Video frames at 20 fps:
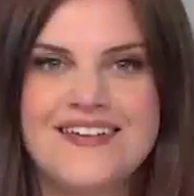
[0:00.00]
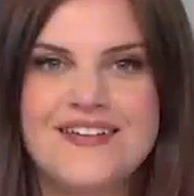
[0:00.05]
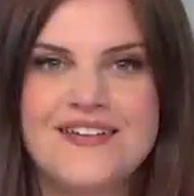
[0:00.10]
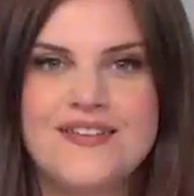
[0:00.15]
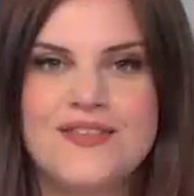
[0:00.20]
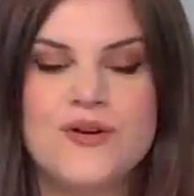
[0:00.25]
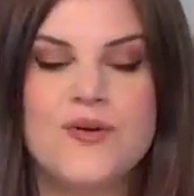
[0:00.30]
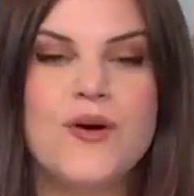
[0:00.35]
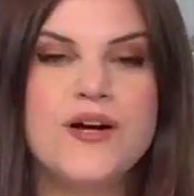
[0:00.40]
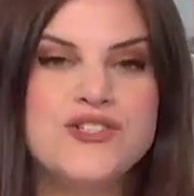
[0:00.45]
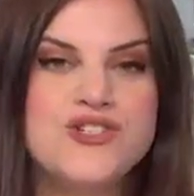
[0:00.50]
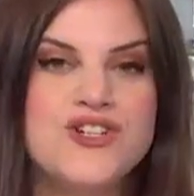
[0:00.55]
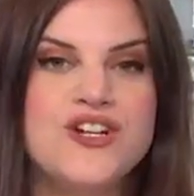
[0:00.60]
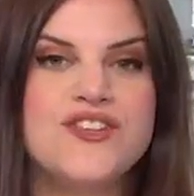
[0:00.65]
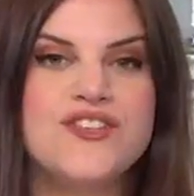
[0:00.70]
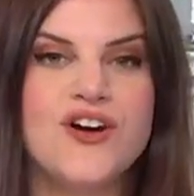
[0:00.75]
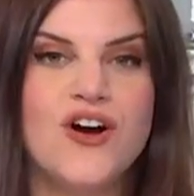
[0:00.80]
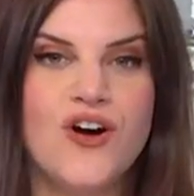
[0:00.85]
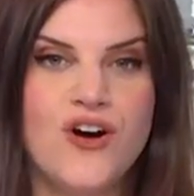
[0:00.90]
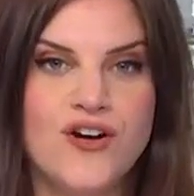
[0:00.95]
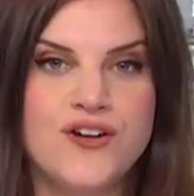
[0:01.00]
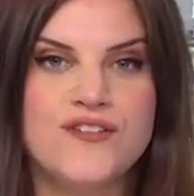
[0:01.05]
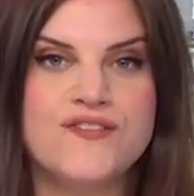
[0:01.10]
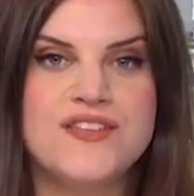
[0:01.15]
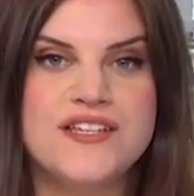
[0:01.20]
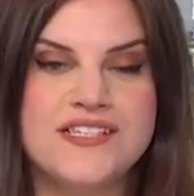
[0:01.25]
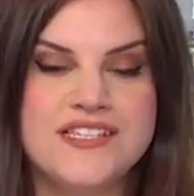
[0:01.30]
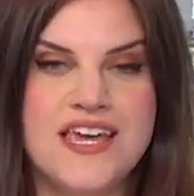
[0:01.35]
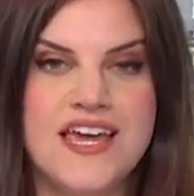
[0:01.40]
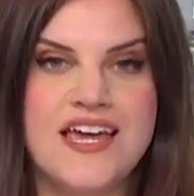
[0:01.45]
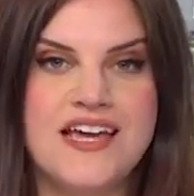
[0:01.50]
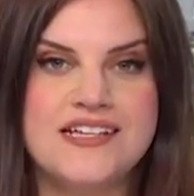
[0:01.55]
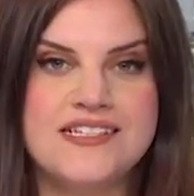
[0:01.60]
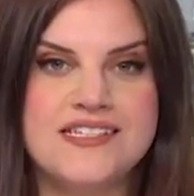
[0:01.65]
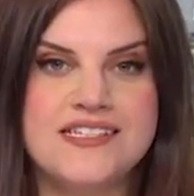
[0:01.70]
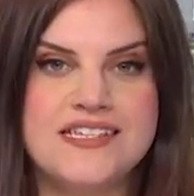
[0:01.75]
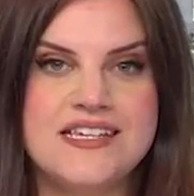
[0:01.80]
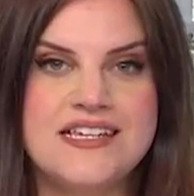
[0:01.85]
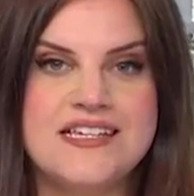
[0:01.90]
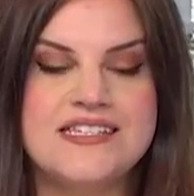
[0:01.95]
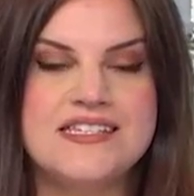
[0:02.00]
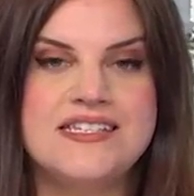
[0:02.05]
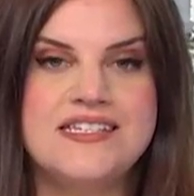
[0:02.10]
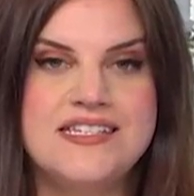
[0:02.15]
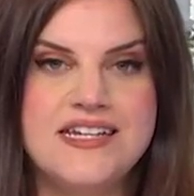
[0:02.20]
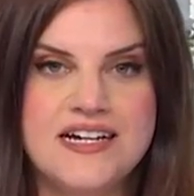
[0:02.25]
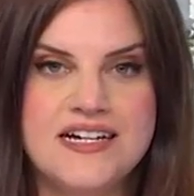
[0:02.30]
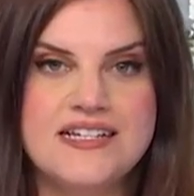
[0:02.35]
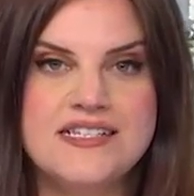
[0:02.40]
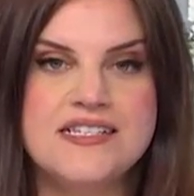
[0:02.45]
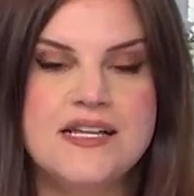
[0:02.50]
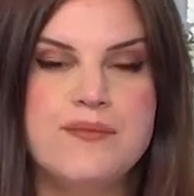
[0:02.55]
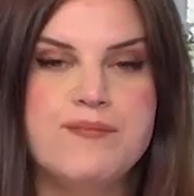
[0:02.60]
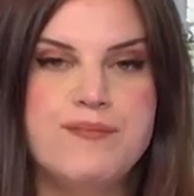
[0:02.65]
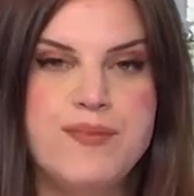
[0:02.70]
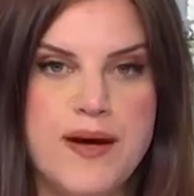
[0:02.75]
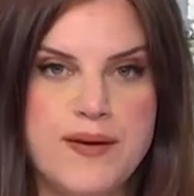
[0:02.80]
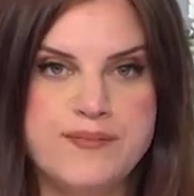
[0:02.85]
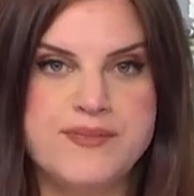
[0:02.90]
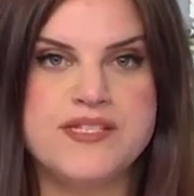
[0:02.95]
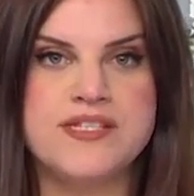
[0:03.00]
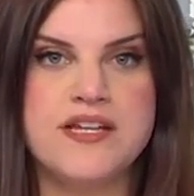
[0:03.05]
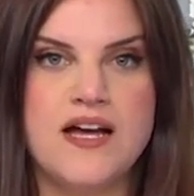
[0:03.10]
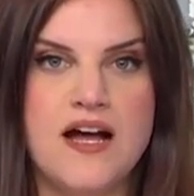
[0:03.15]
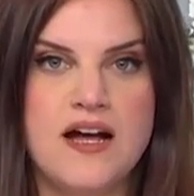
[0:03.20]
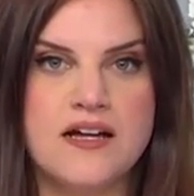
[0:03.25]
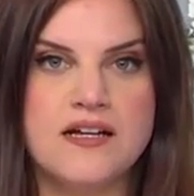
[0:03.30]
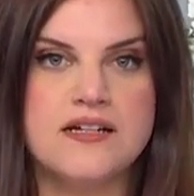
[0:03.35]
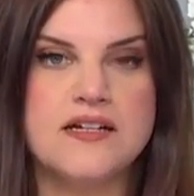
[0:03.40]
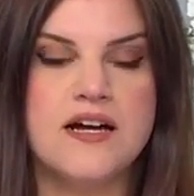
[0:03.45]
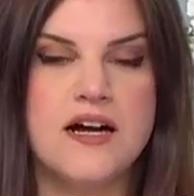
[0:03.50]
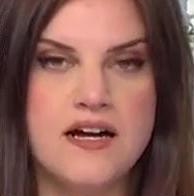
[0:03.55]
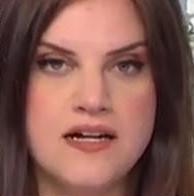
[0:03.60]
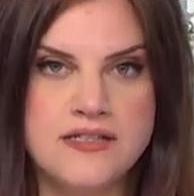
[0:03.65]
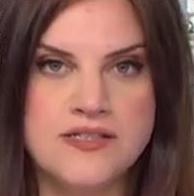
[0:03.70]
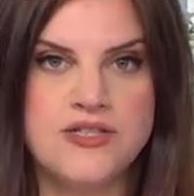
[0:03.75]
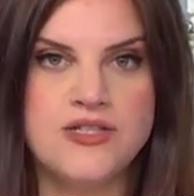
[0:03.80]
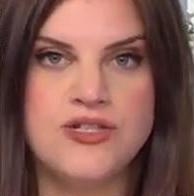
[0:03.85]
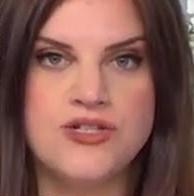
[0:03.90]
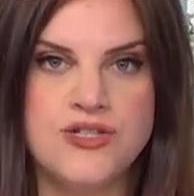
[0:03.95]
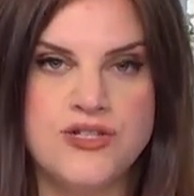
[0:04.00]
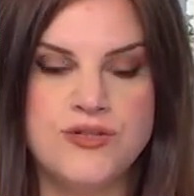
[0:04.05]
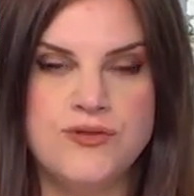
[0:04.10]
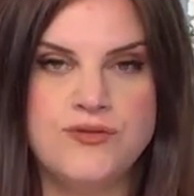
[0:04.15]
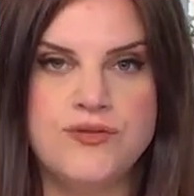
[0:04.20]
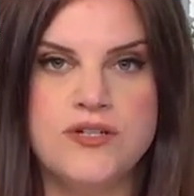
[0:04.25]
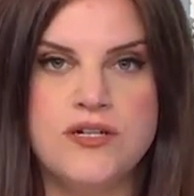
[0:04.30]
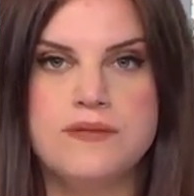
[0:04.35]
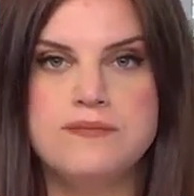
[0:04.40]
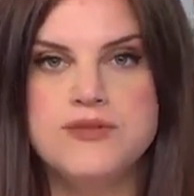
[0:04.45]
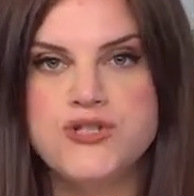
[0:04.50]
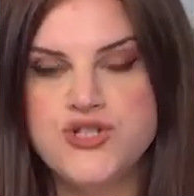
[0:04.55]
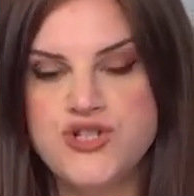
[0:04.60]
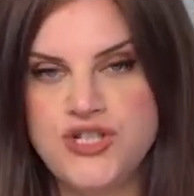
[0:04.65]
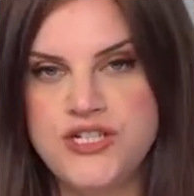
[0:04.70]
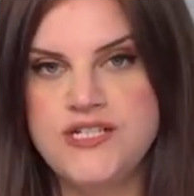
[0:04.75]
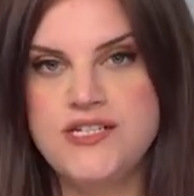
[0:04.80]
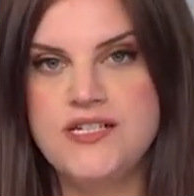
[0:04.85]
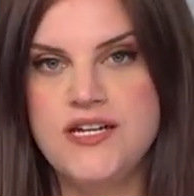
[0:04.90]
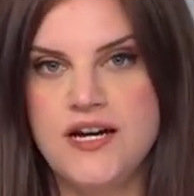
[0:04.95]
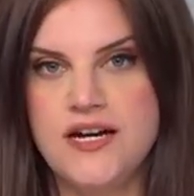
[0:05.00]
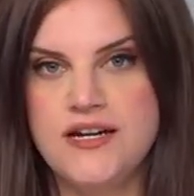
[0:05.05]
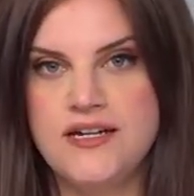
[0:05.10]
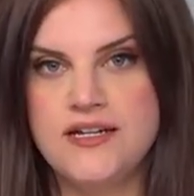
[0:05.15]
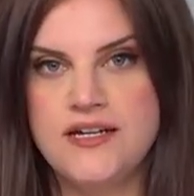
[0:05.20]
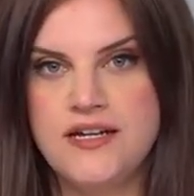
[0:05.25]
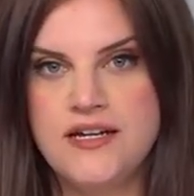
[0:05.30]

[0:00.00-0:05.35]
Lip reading: The question at the heart of this case is, does a bump stock constitute a machine gun?